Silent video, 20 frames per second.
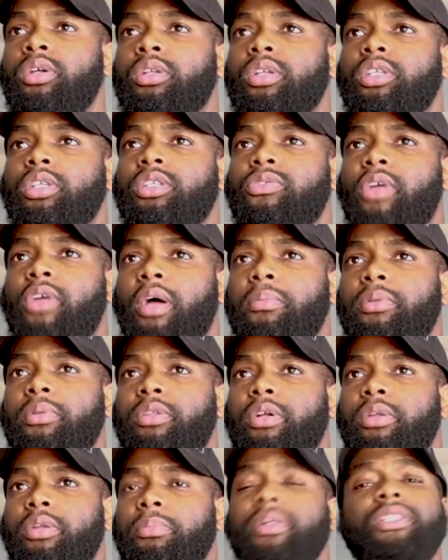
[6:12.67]
does it fly up to
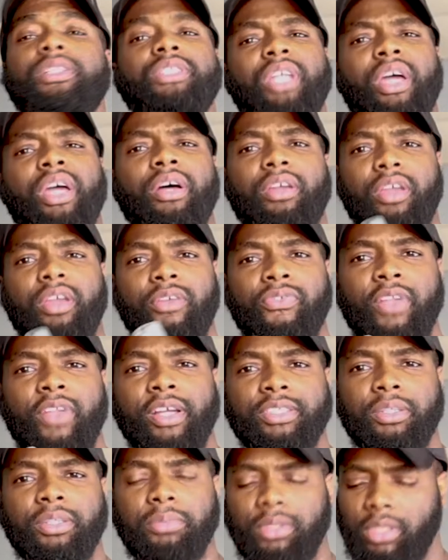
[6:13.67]
30 minutes? Yeah, it
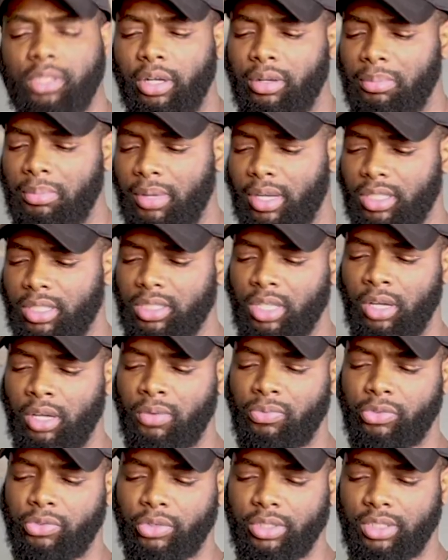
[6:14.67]
flies up to 30 minutes.
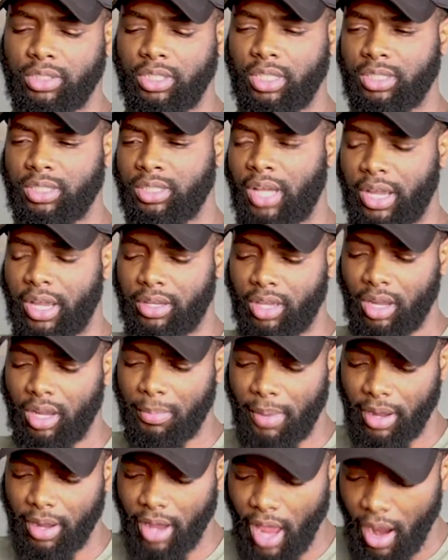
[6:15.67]
So 3, 6, 9. You got
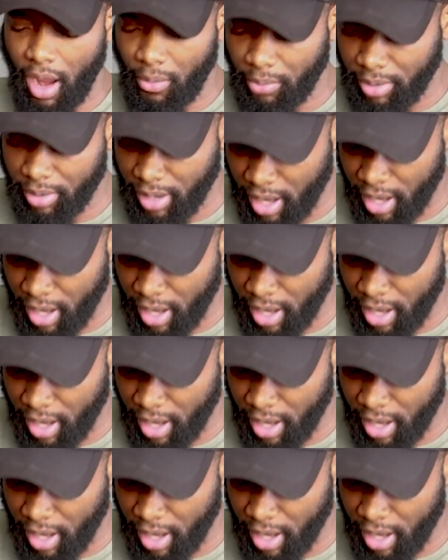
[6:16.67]
about an hour and a